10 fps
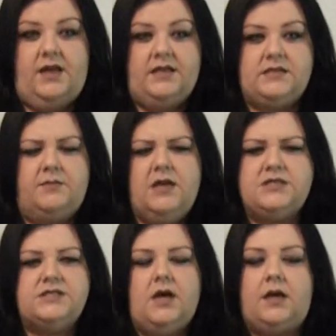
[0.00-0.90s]
And I'm
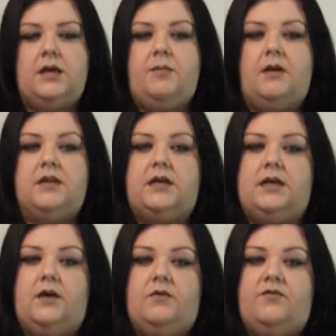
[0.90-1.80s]
not just talking about
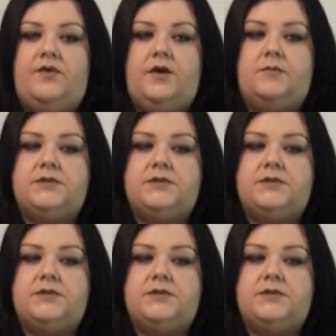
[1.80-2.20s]
letting go of fear,